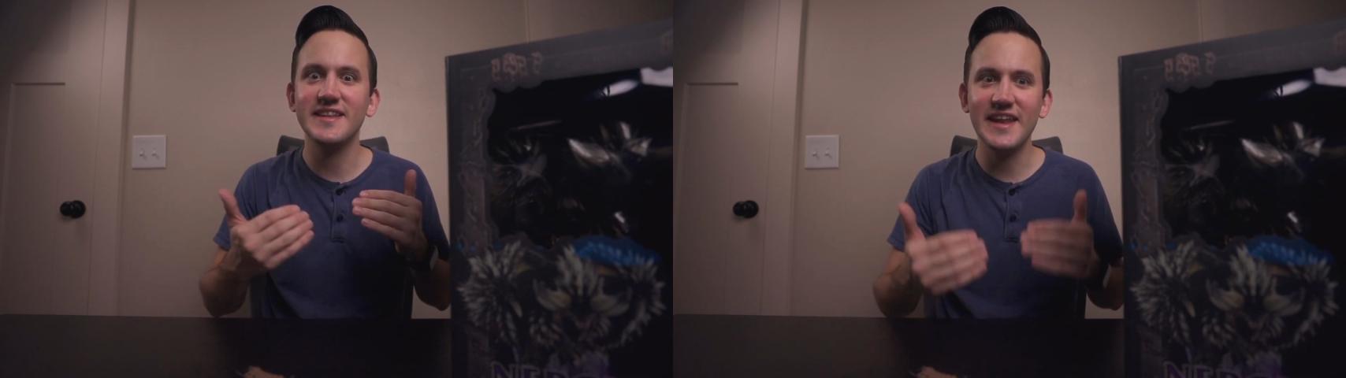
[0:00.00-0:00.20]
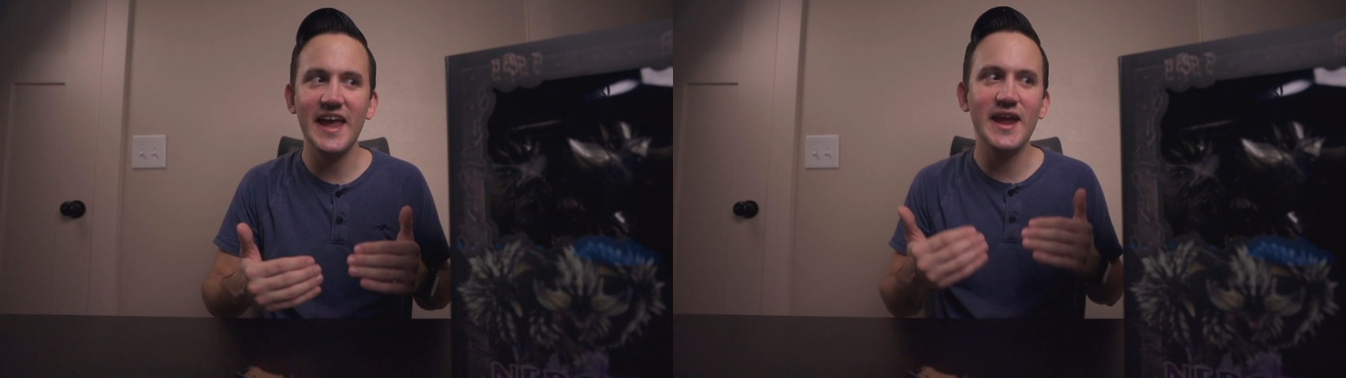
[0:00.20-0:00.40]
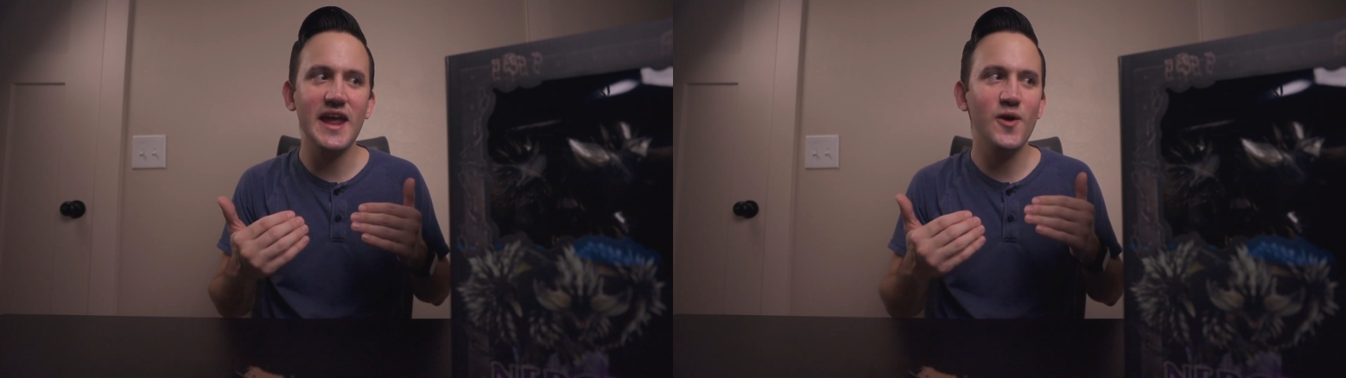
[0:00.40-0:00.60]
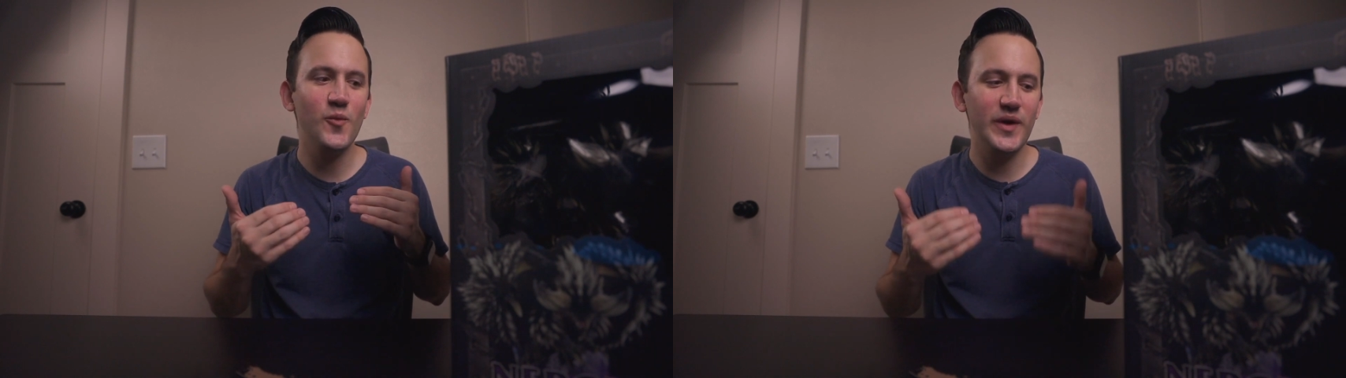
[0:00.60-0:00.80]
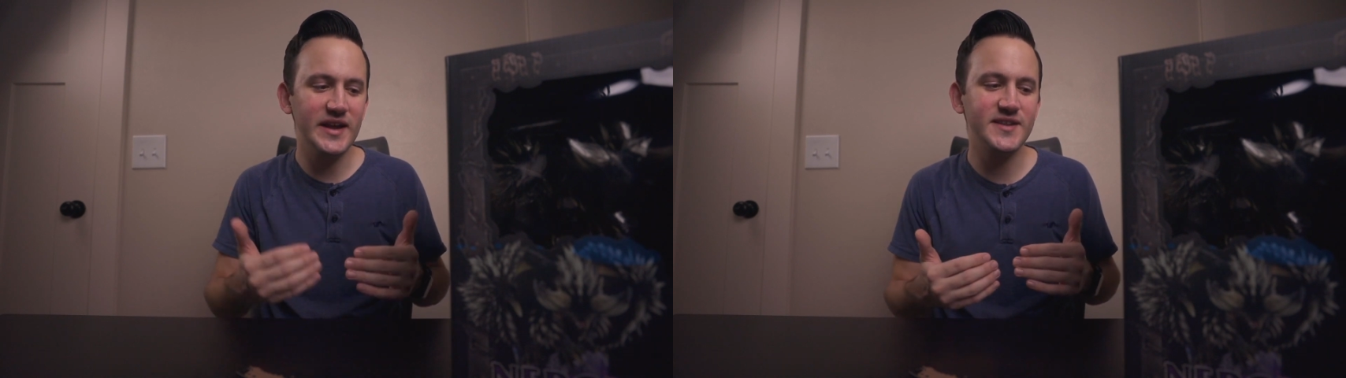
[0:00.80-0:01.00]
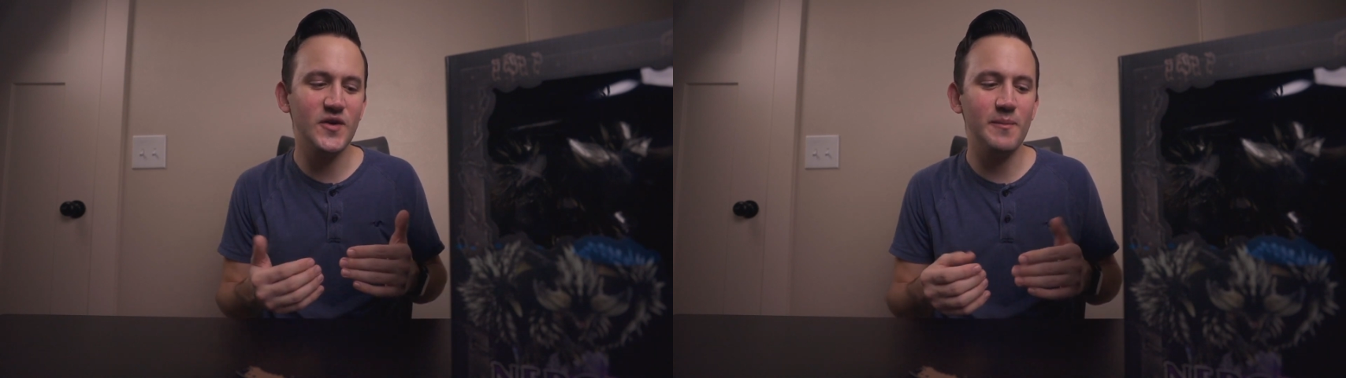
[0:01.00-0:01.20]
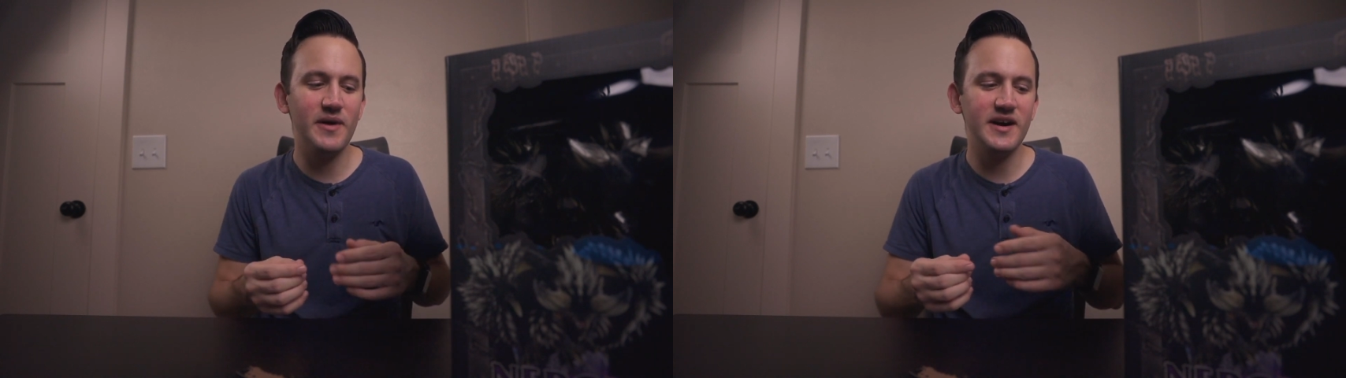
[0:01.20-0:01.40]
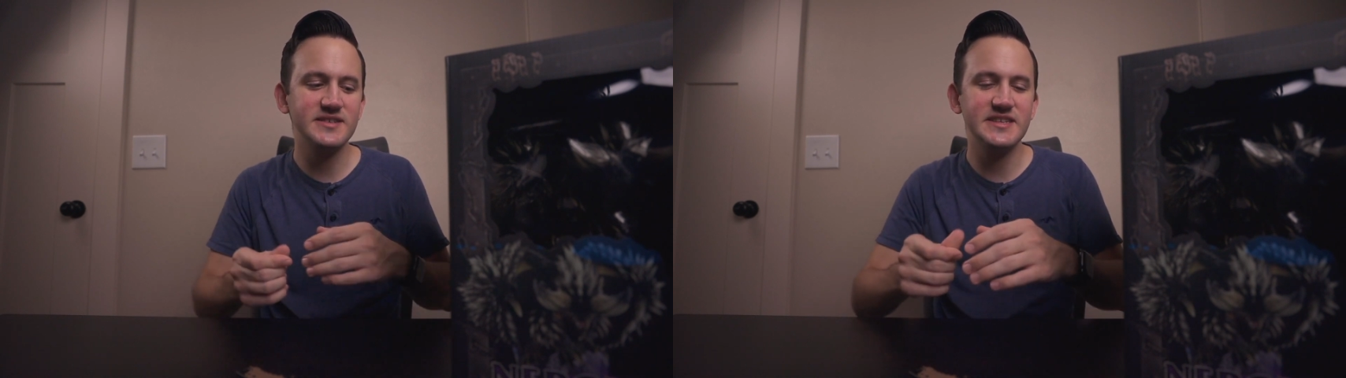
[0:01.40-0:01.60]
today we get to
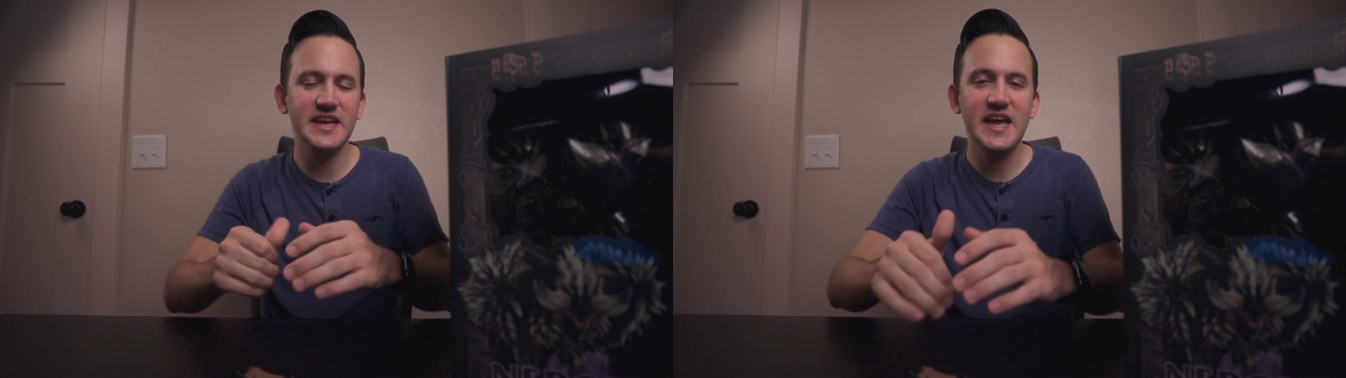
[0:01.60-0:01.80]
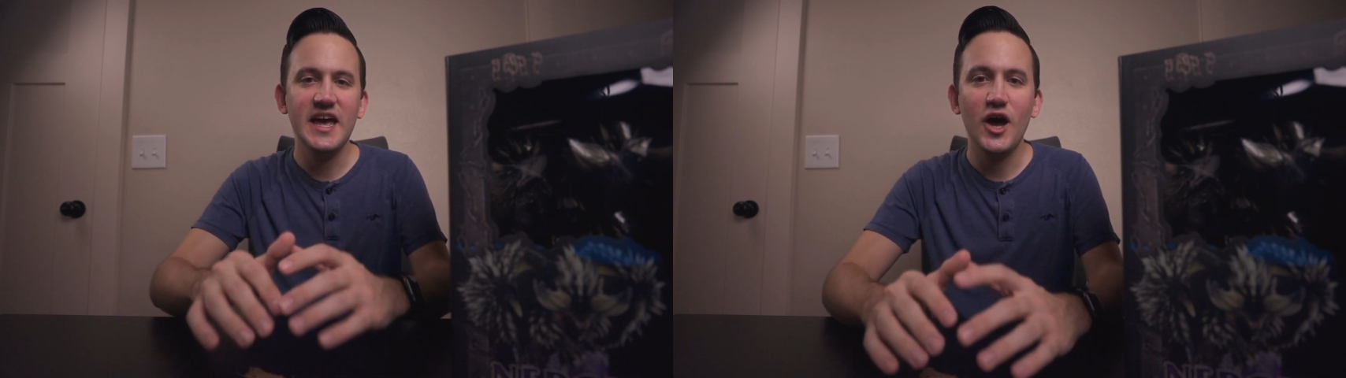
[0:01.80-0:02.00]
unbox it.